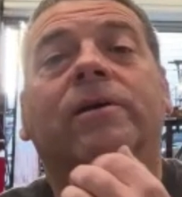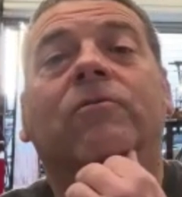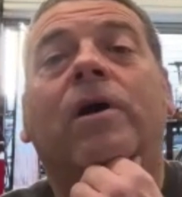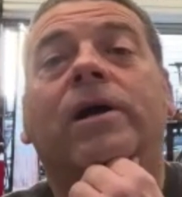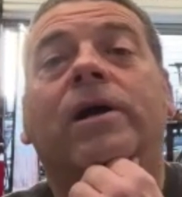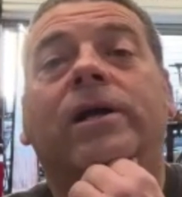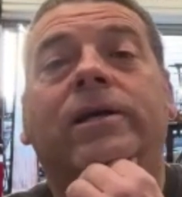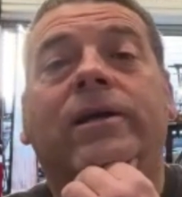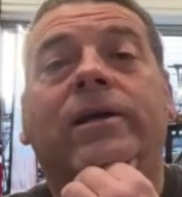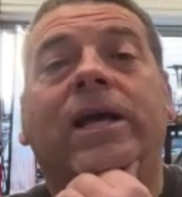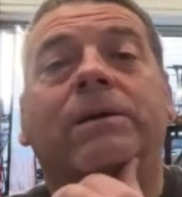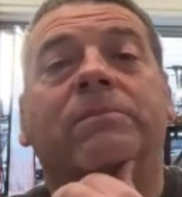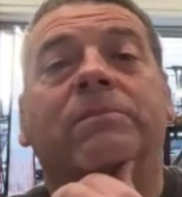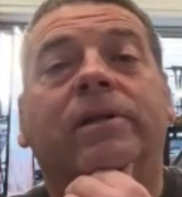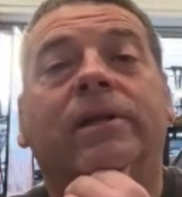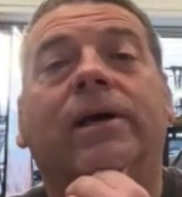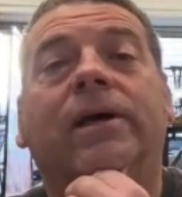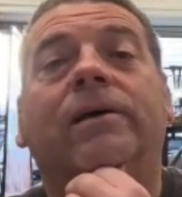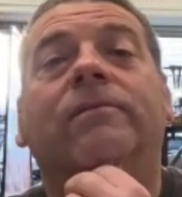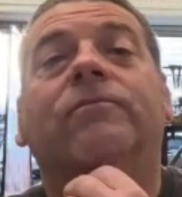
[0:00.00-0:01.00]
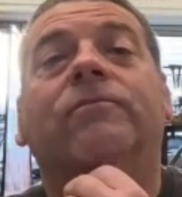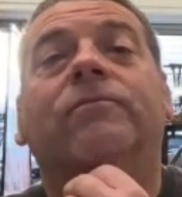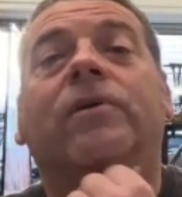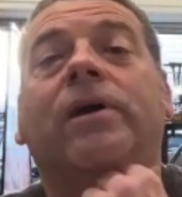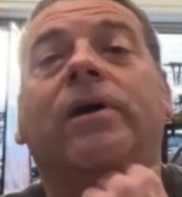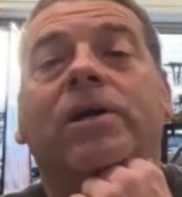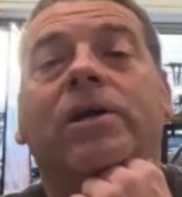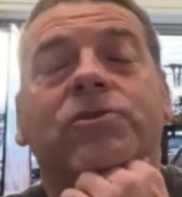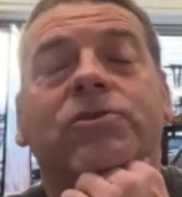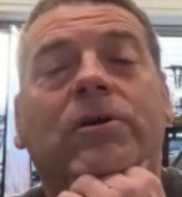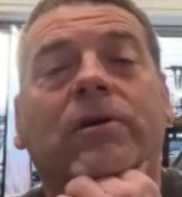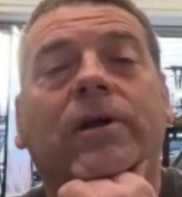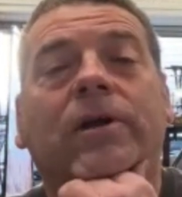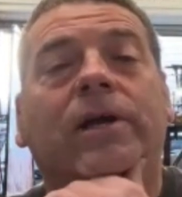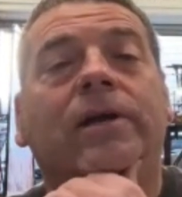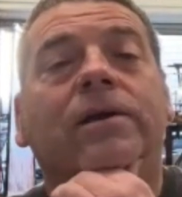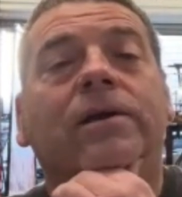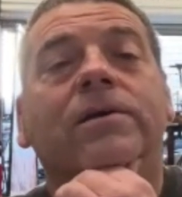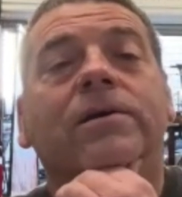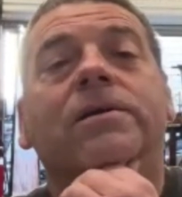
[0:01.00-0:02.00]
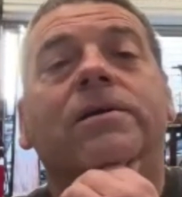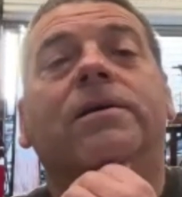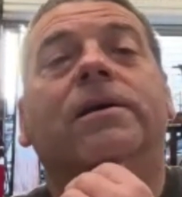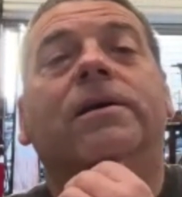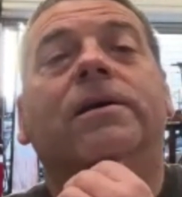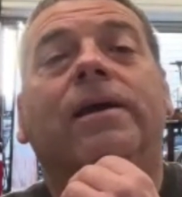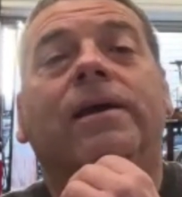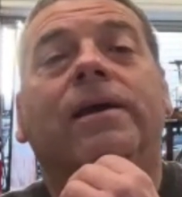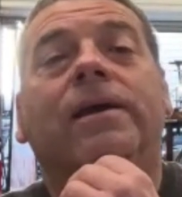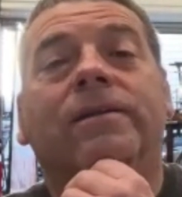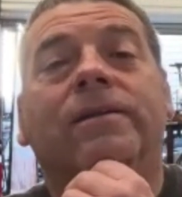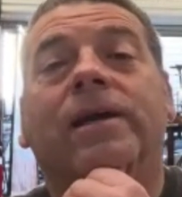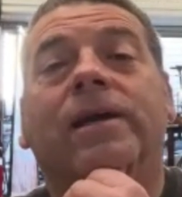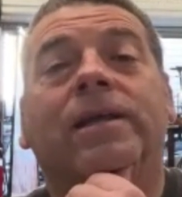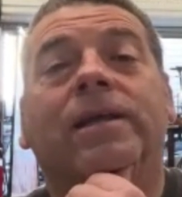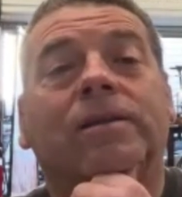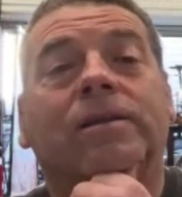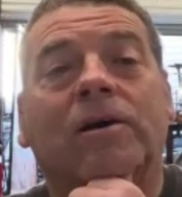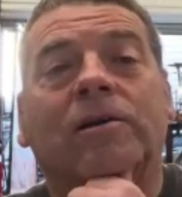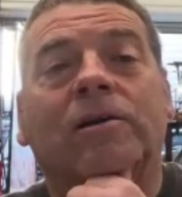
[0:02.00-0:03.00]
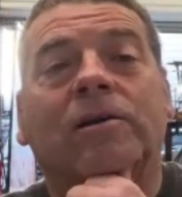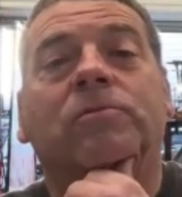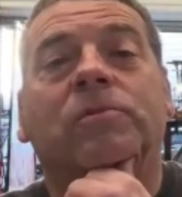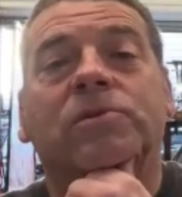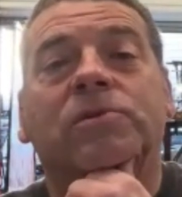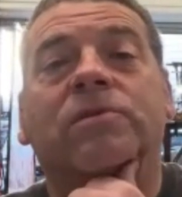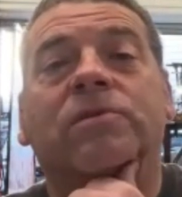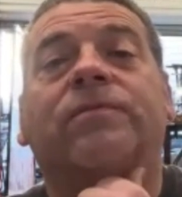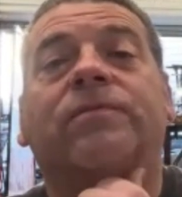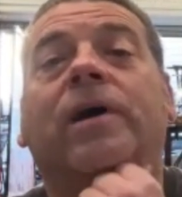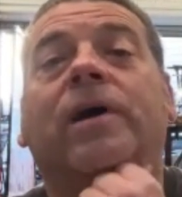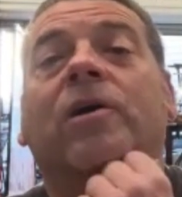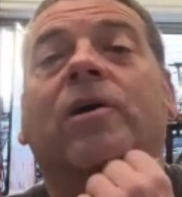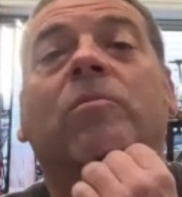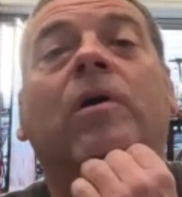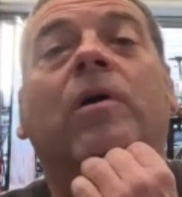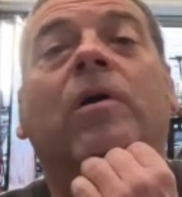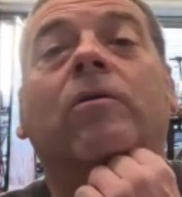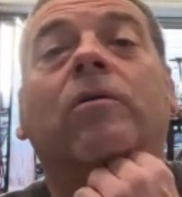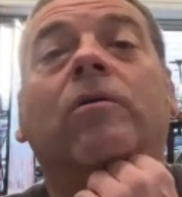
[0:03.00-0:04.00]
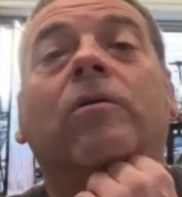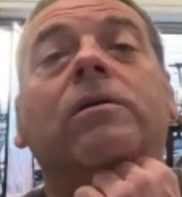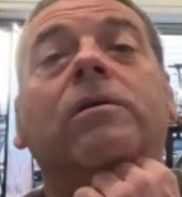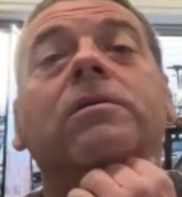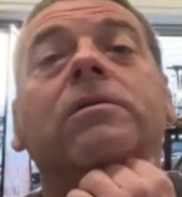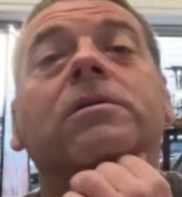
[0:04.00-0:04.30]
Rockingham and that for IHRA. And they thought it was a fire bottle.